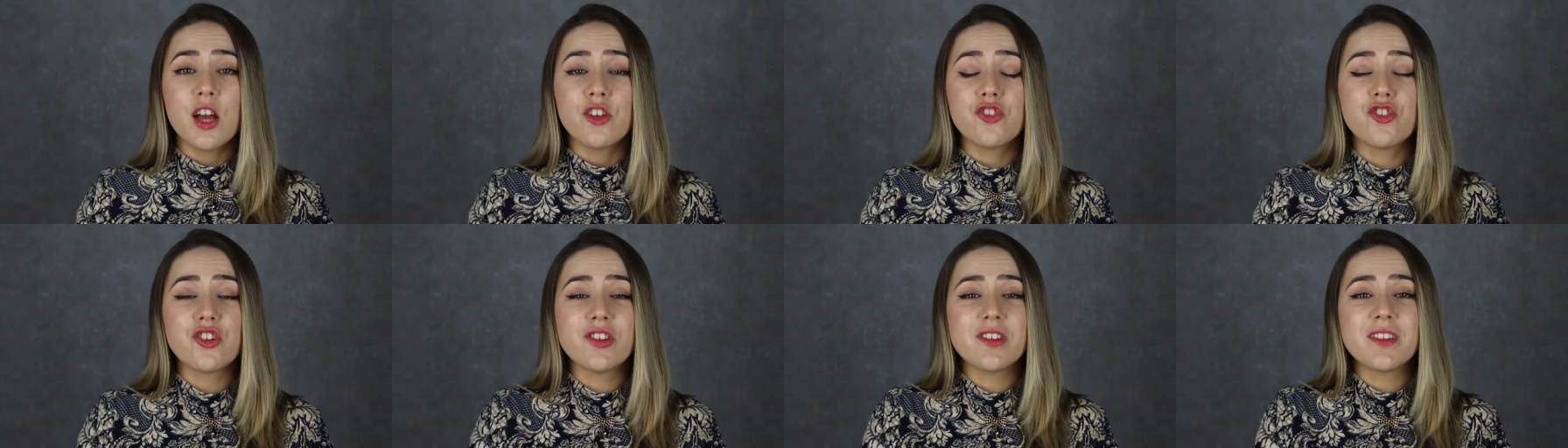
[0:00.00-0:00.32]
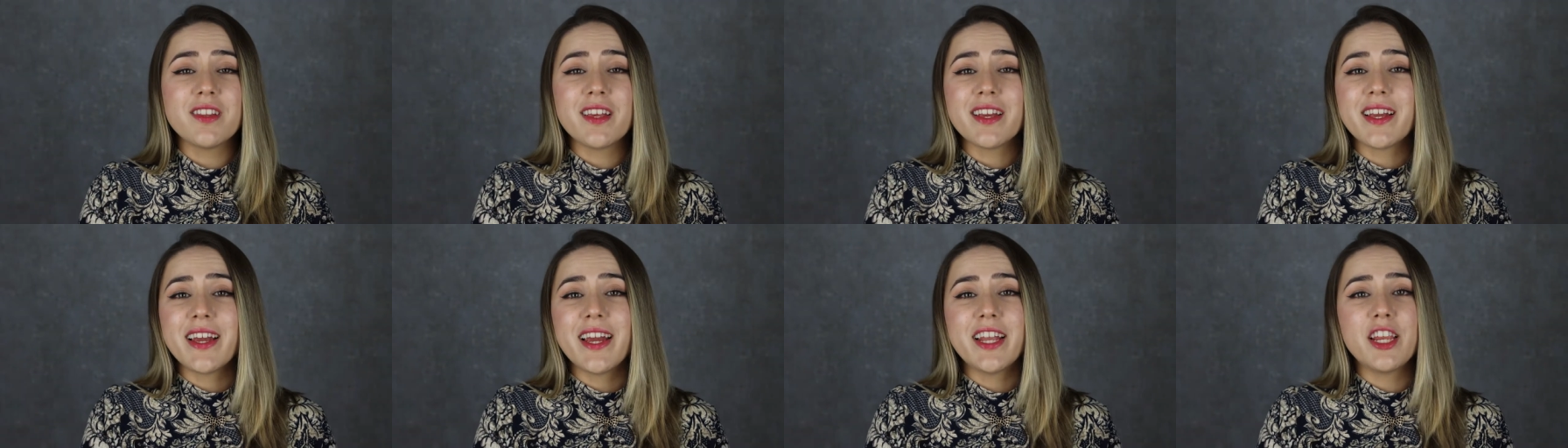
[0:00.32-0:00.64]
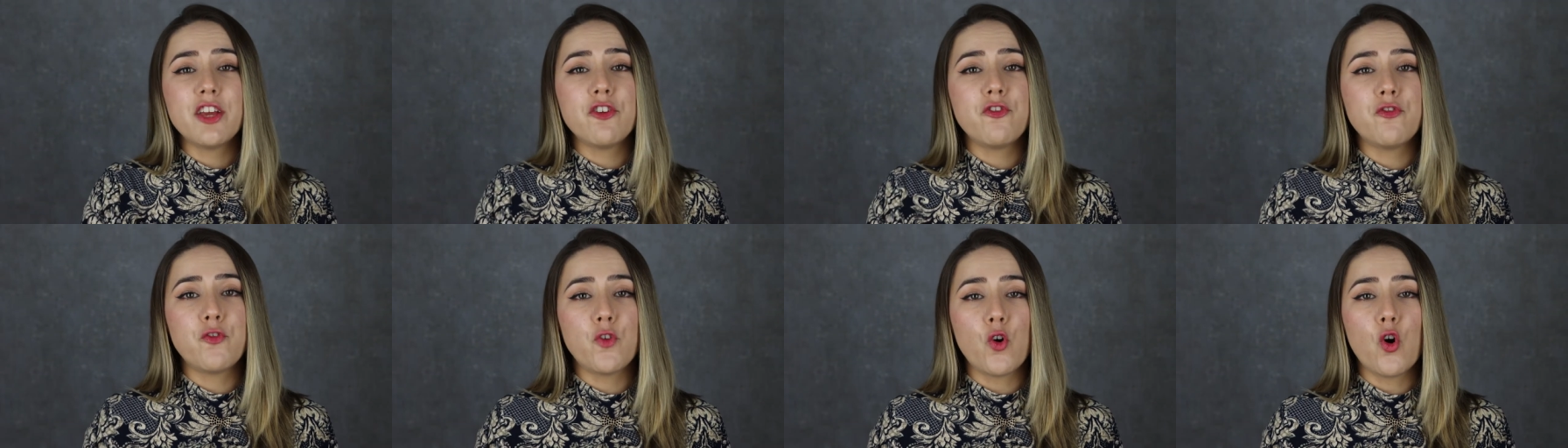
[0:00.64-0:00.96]
Just like
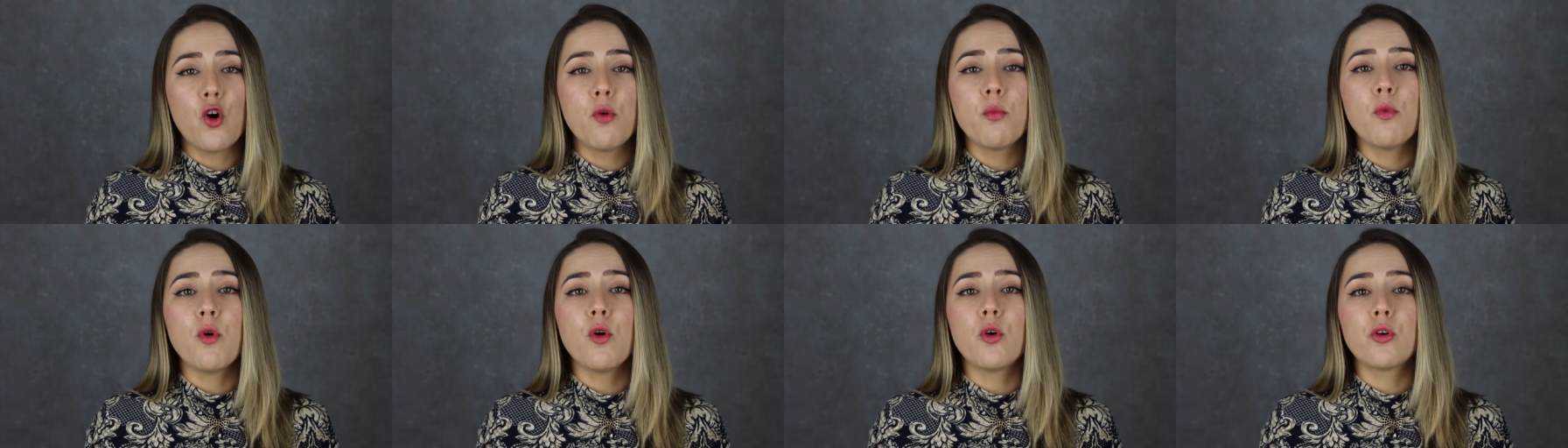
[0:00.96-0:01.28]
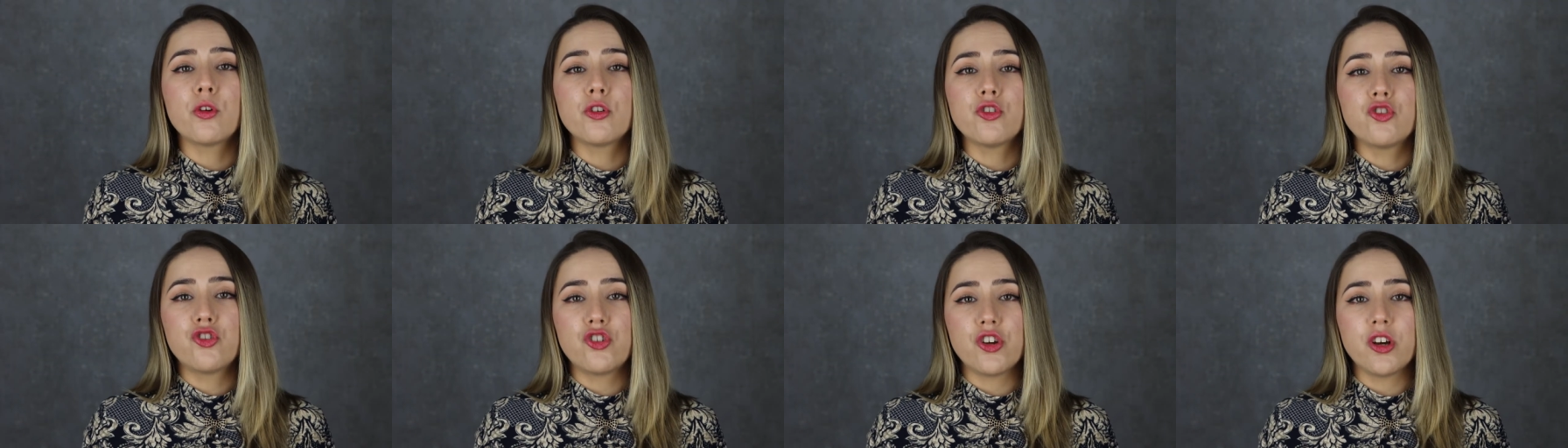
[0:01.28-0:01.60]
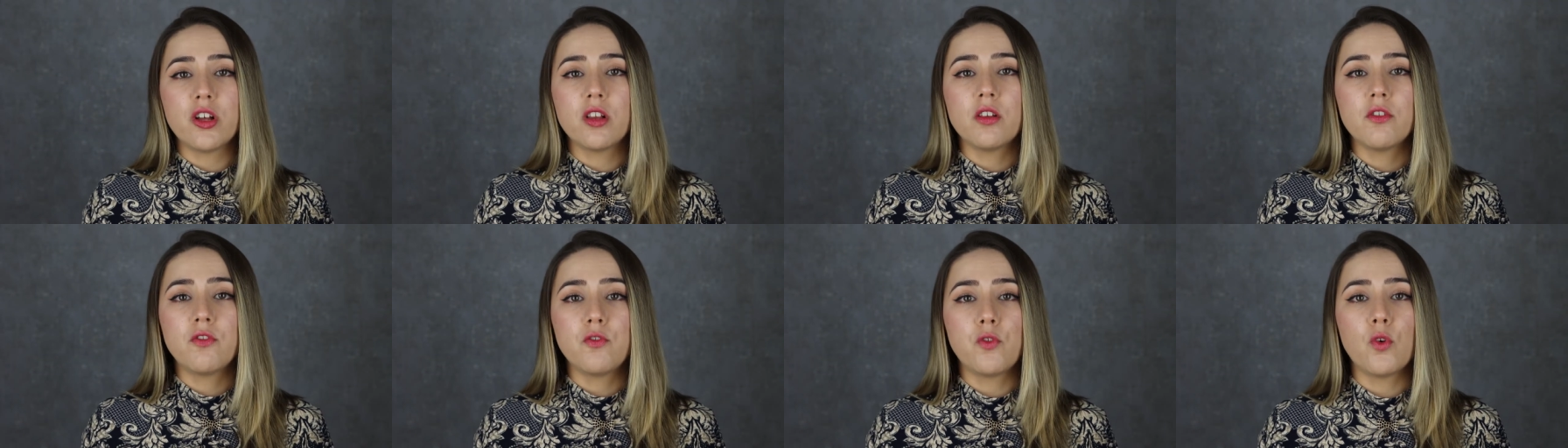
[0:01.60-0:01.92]
any foam or
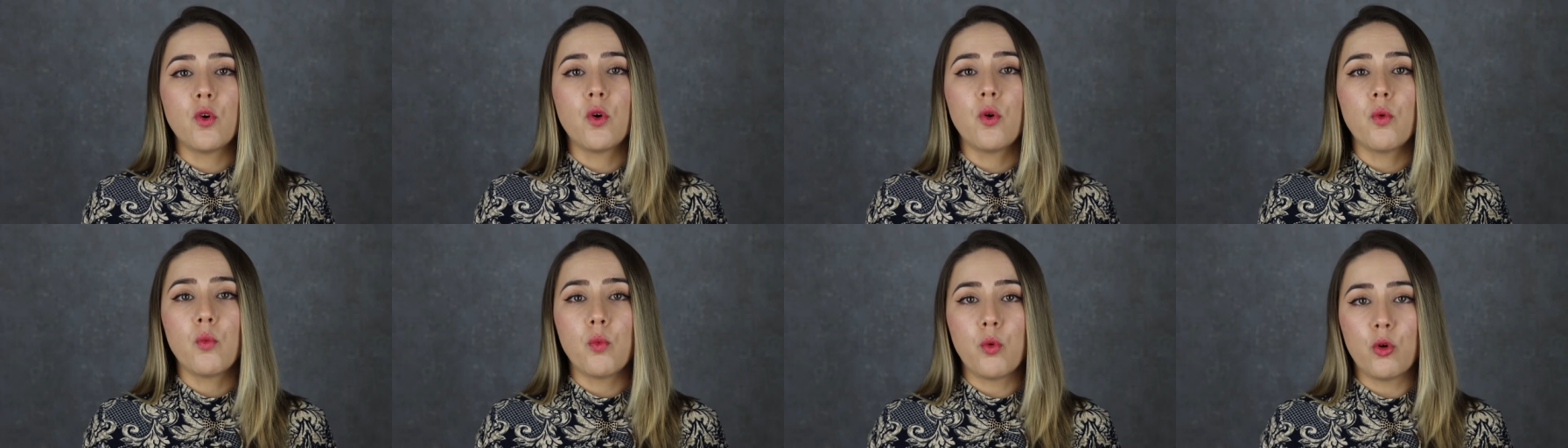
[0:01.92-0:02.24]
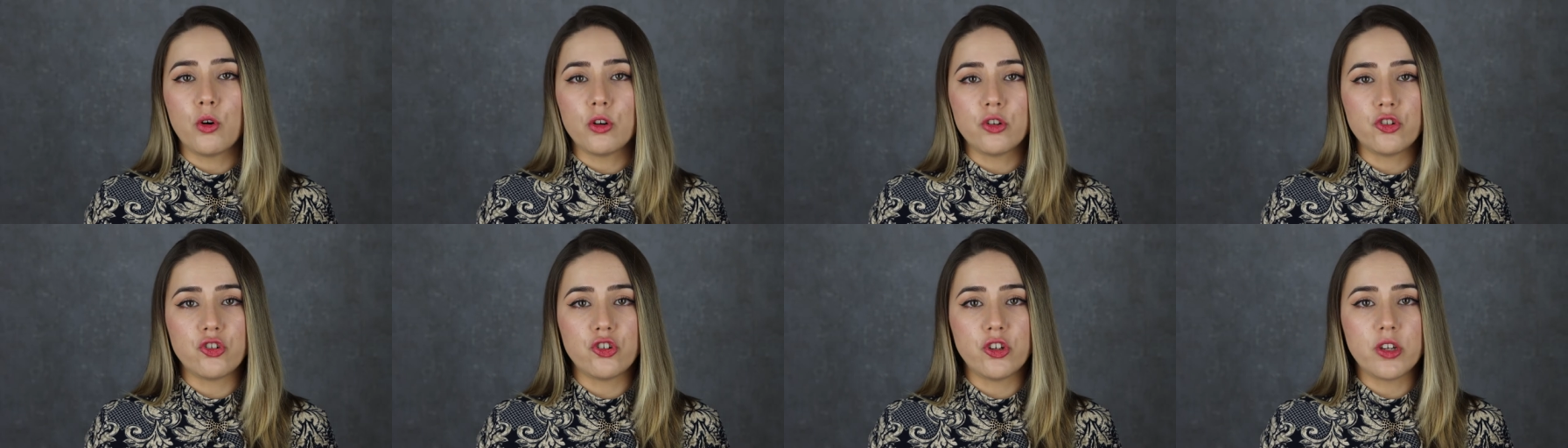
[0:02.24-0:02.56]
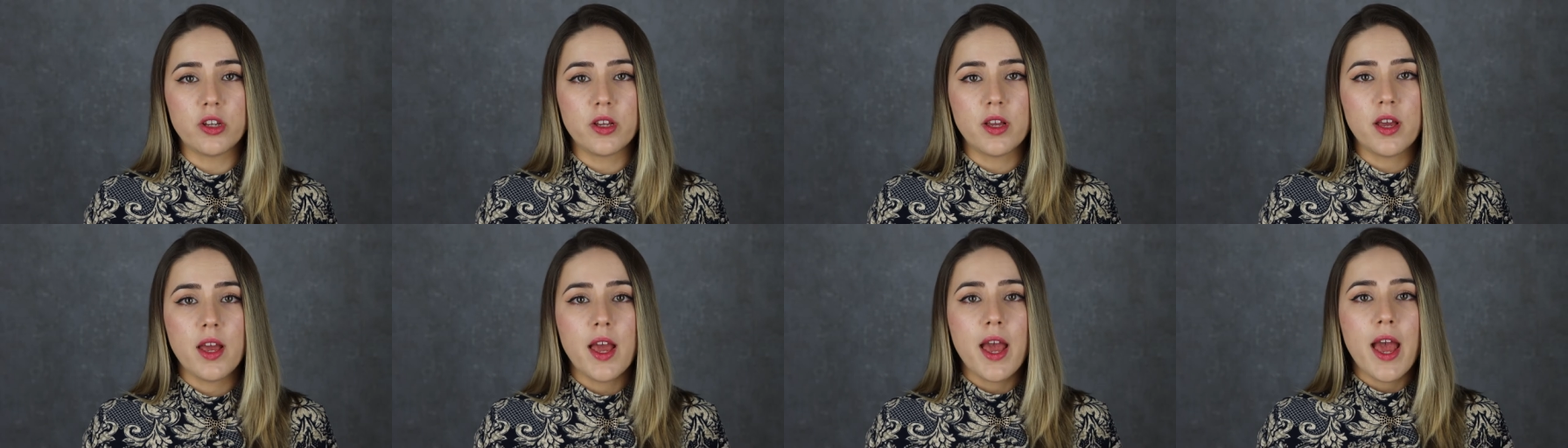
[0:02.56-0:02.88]
gel for
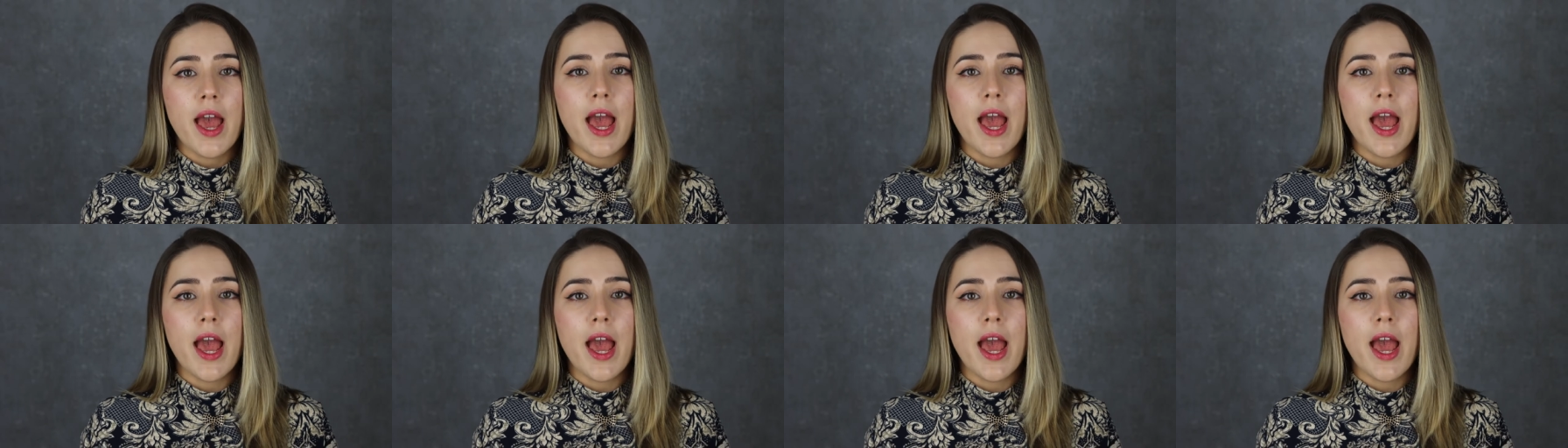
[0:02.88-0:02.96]
washing.